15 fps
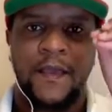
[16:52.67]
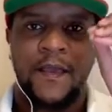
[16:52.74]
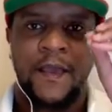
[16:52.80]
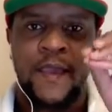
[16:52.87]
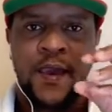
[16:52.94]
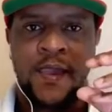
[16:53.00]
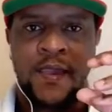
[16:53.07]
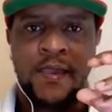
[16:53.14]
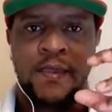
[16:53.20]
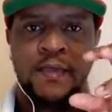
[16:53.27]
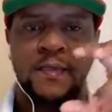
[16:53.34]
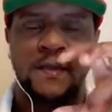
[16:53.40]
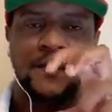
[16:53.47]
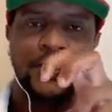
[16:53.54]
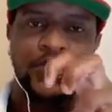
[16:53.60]
he
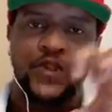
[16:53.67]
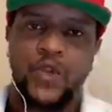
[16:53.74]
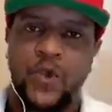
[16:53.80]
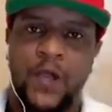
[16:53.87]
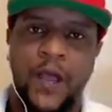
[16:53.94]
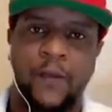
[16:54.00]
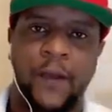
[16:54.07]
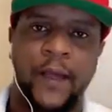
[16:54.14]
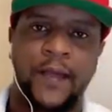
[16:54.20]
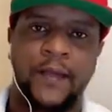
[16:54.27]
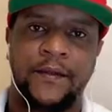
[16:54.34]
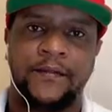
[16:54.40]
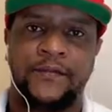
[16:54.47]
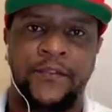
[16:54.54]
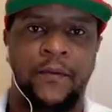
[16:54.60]
took away
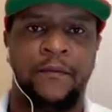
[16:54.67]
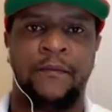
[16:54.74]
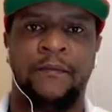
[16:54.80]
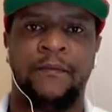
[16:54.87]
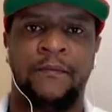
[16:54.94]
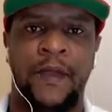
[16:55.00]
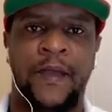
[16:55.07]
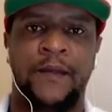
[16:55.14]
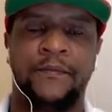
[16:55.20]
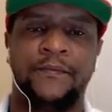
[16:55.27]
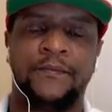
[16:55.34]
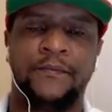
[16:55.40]
from me